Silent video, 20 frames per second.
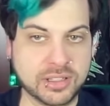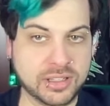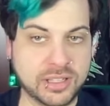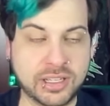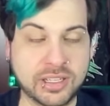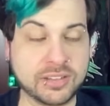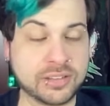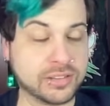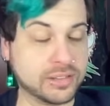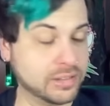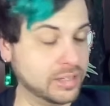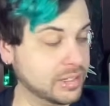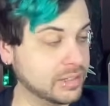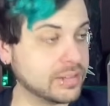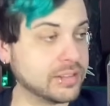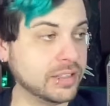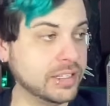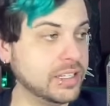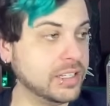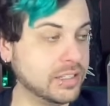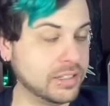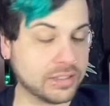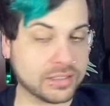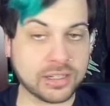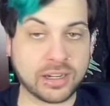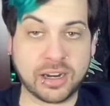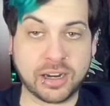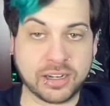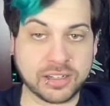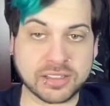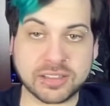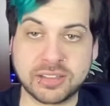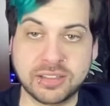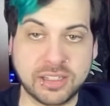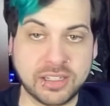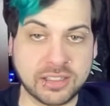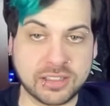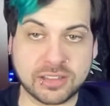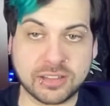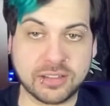his lead guitarist
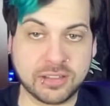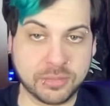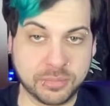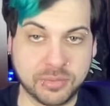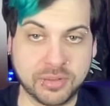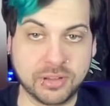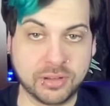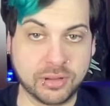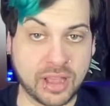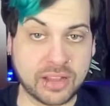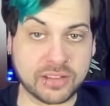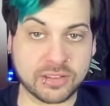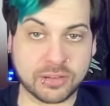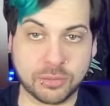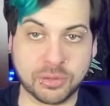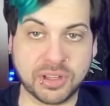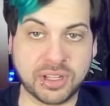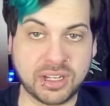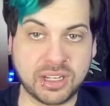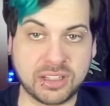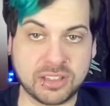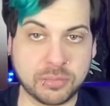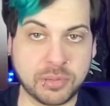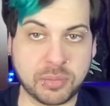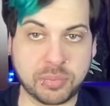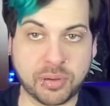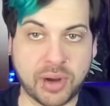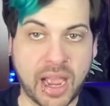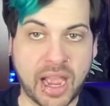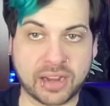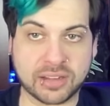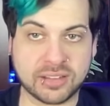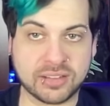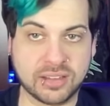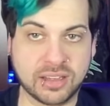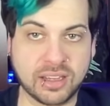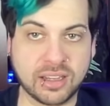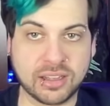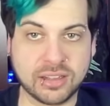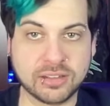that's the one that needs to be
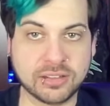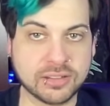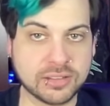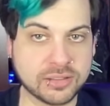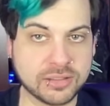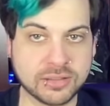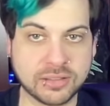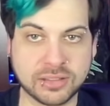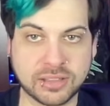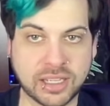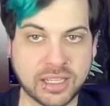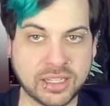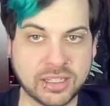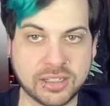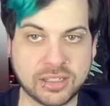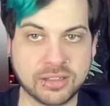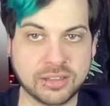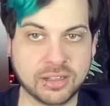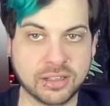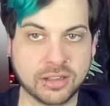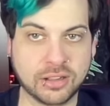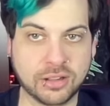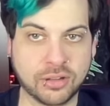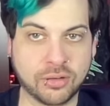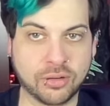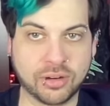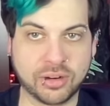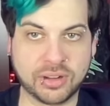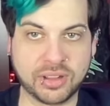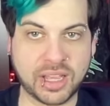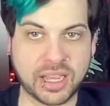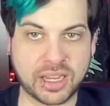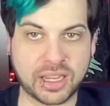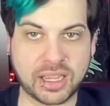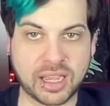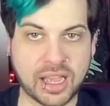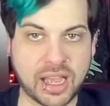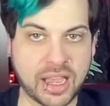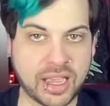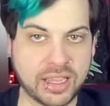practicing. Like, good lord, that
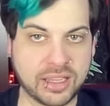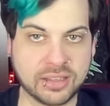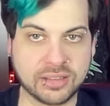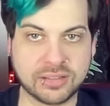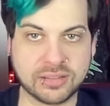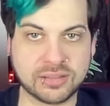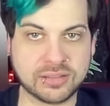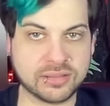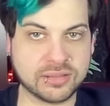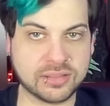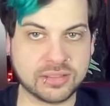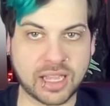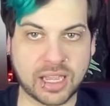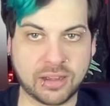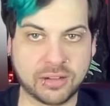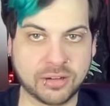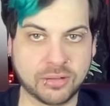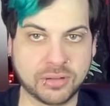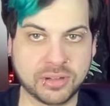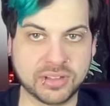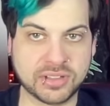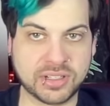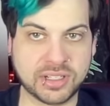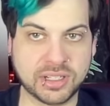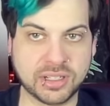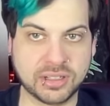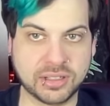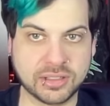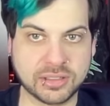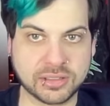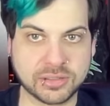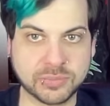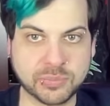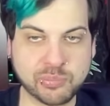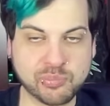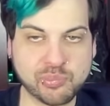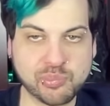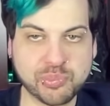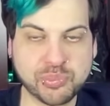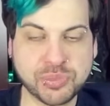guy, I don't know what his deal is.
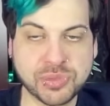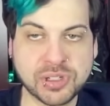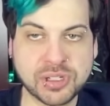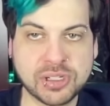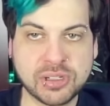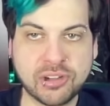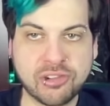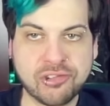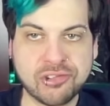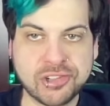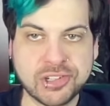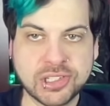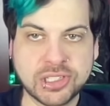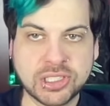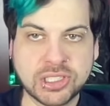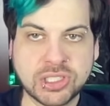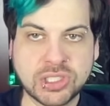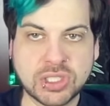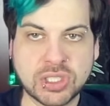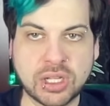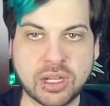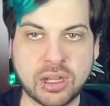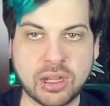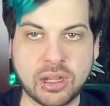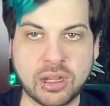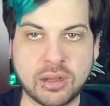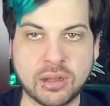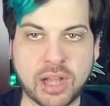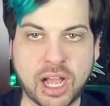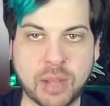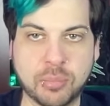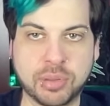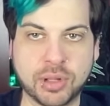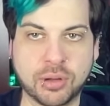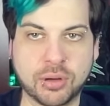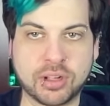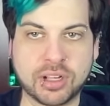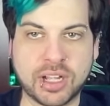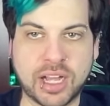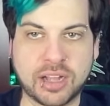I
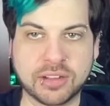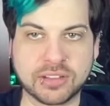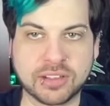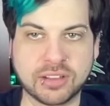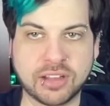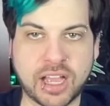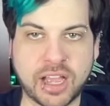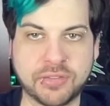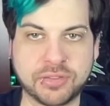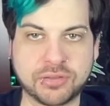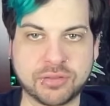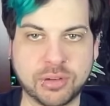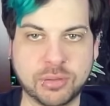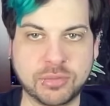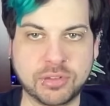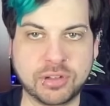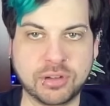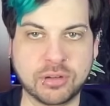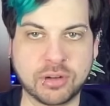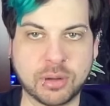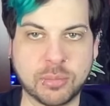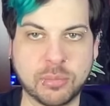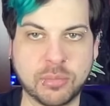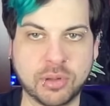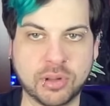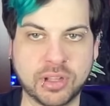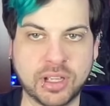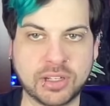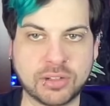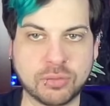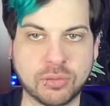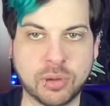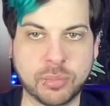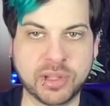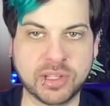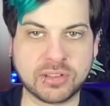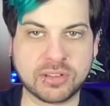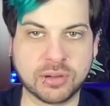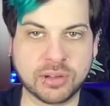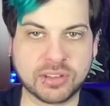blow clouds on live stream too, and I'm a middle-aged
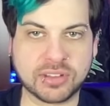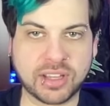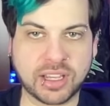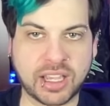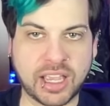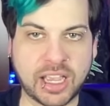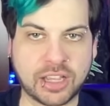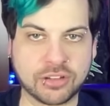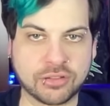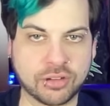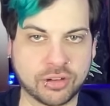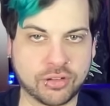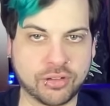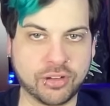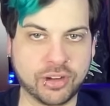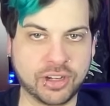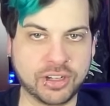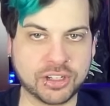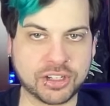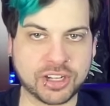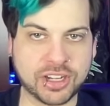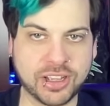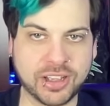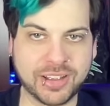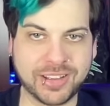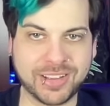woman, so it's like extra cringe.